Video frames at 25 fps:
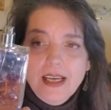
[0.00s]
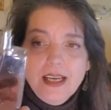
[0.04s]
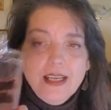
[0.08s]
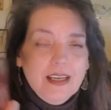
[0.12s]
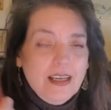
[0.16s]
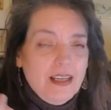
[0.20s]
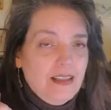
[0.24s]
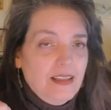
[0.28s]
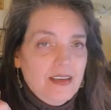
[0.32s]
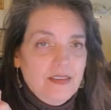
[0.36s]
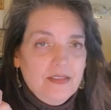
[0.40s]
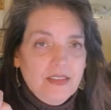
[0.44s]

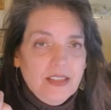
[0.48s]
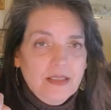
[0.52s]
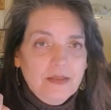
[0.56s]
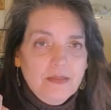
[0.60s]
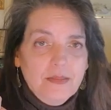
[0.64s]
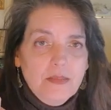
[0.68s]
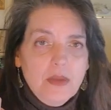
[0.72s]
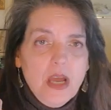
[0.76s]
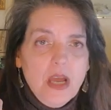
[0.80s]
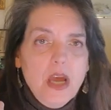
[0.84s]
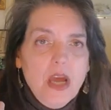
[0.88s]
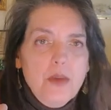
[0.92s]
and I love it.
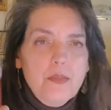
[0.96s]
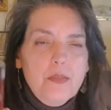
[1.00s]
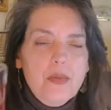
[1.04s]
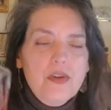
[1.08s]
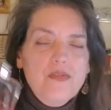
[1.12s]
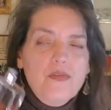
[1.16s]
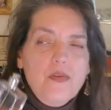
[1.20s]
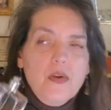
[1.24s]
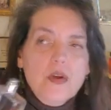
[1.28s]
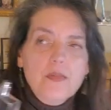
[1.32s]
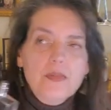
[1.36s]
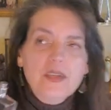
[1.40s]

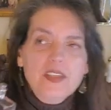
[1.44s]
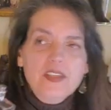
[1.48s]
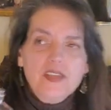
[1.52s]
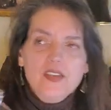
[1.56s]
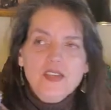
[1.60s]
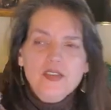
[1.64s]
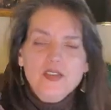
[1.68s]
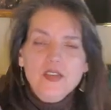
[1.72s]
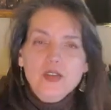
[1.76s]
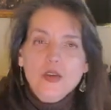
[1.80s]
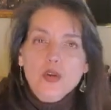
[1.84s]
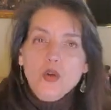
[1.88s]

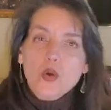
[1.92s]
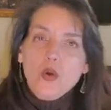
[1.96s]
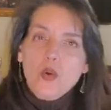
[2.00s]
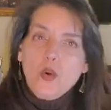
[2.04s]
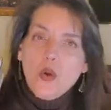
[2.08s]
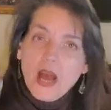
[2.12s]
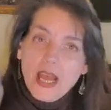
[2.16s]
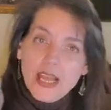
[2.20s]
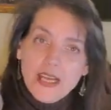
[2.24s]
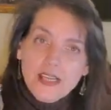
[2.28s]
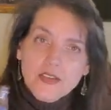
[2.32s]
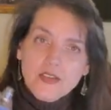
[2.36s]
Performance isn't
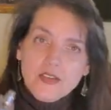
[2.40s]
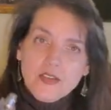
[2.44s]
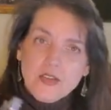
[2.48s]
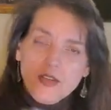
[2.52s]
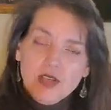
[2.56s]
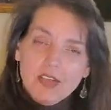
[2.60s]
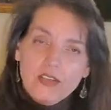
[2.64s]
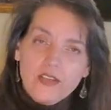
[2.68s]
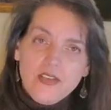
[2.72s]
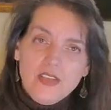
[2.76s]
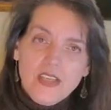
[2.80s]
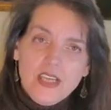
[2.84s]
quite as
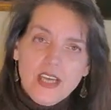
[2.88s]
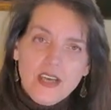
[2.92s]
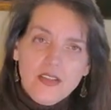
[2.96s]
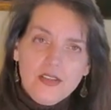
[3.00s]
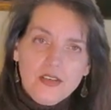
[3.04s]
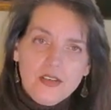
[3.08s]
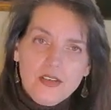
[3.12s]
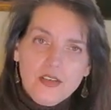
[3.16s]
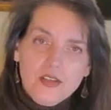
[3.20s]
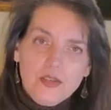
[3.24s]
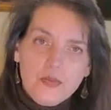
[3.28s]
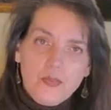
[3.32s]
good as the
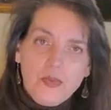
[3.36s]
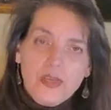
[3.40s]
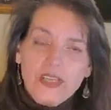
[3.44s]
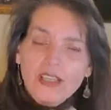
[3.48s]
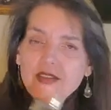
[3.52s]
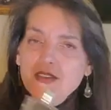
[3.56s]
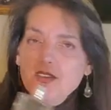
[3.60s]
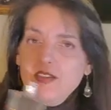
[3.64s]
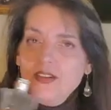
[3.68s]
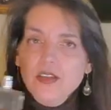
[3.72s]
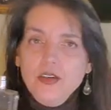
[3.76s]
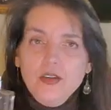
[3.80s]
others, but
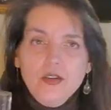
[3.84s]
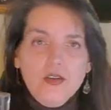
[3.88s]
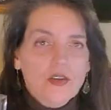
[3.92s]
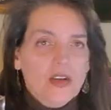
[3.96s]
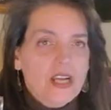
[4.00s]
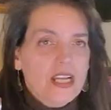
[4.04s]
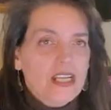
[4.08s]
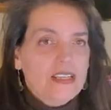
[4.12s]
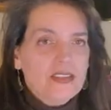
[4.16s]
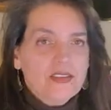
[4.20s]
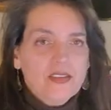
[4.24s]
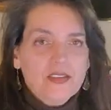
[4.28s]
it's still
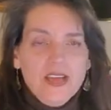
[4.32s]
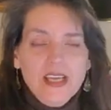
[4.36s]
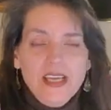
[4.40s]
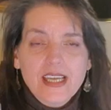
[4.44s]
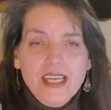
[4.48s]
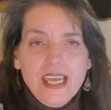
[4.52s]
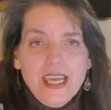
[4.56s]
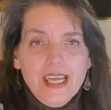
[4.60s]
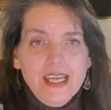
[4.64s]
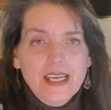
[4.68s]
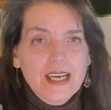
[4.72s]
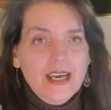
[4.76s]
great. It's
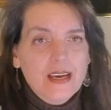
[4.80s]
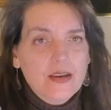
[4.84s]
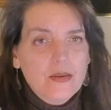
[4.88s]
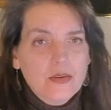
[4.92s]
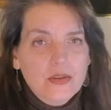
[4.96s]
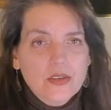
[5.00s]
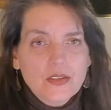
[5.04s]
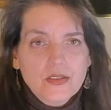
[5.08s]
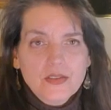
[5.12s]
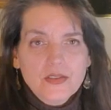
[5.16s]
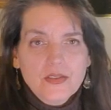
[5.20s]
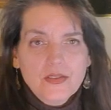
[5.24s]
like 8
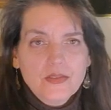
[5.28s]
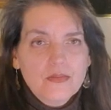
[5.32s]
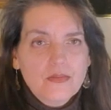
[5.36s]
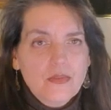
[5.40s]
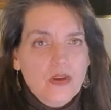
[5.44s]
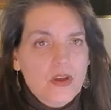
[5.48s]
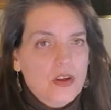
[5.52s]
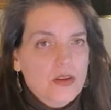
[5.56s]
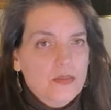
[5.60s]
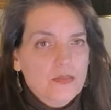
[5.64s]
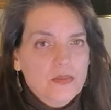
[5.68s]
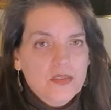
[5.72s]
hours,
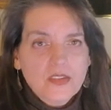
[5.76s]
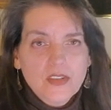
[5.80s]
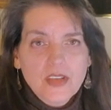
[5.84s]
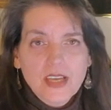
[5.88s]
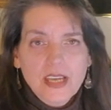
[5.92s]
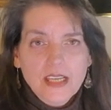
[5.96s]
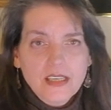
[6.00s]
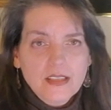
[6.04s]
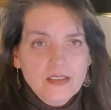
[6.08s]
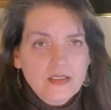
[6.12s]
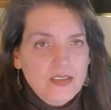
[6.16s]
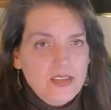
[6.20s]
arm's
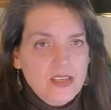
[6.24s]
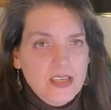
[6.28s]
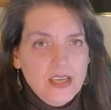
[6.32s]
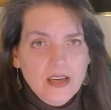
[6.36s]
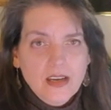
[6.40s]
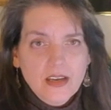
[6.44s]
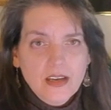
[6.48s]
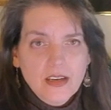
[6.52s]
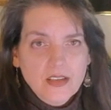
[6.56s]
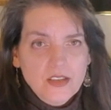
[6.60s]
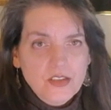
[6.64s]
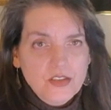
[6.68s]
length,
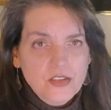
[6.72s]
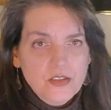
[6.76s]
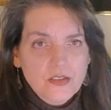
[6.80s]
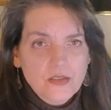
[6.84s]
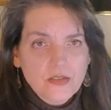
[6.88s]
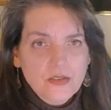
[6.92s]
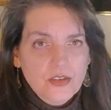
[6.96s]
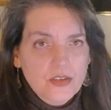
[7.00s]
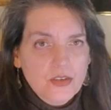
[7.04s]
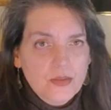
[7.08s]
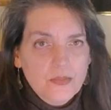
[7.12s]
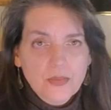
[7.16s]
sillage,
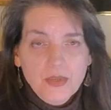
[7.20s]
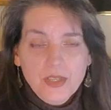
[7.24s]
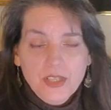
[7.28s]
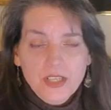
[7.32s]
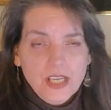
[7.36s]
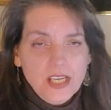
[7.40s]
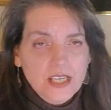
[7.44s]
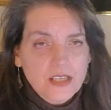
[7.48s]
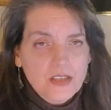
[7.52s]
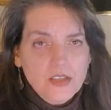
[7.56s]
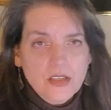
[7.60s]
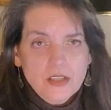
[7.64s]
or
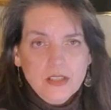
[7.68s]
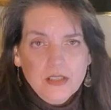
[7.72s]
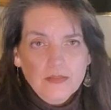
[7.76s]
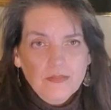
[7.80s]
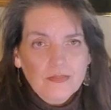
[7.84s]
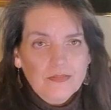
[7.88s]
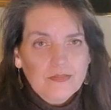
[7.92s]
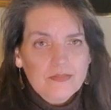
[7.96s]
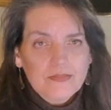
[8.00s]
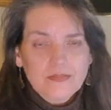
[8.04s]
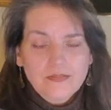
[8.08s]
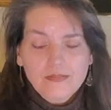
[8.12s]
projection.
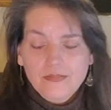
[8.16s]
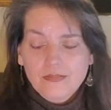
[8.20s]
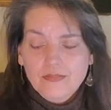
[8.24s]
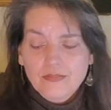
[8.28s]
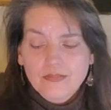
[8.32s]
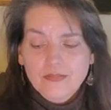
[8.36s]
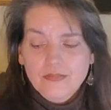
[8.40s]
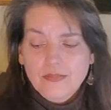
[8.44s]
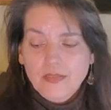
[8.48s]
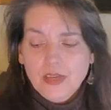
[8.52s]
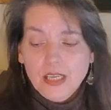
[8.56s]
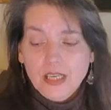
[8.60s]

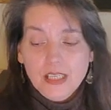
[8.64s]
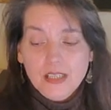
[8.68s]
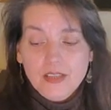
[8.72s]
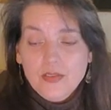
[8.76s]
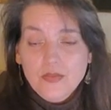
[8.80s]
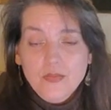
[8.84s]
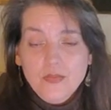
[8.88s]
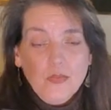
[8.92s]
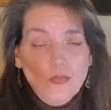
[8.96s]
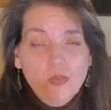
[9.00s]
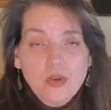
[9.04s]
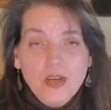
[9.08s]

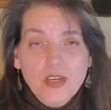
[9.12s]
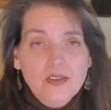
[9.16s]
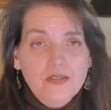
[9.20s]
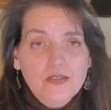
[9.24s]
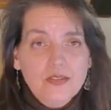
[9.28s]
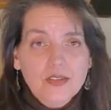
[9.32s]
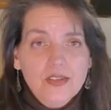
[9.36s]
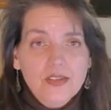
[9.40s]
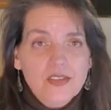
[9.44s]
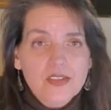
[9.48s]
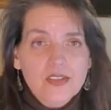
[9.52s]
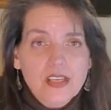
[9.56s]
It's
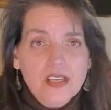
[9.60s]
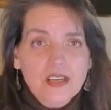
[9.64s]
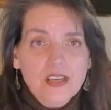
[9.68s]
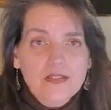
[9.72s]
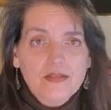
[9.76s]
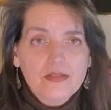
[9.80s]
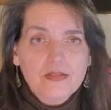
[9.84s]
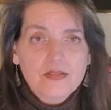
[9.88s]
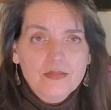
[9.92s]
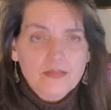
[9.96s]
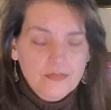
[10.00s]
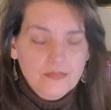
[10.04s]
wonderful
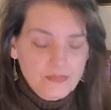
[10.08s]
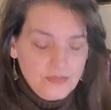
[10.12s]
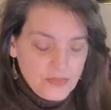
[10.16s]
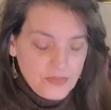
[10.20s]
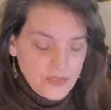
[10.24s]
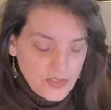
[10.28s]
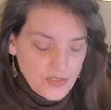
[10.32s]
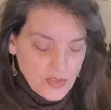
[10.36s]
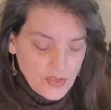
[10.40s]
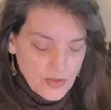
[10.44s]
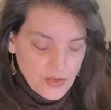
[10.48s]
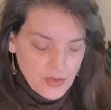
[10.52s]
stuff.
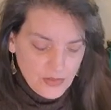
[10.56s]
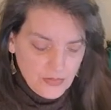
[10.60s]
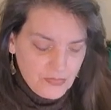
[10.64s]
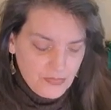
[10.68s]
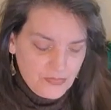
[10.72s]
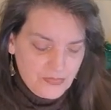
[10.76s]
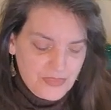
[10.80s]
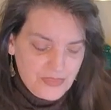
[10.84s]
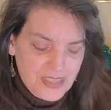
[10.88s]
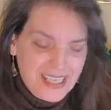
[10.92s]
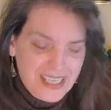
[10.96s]
So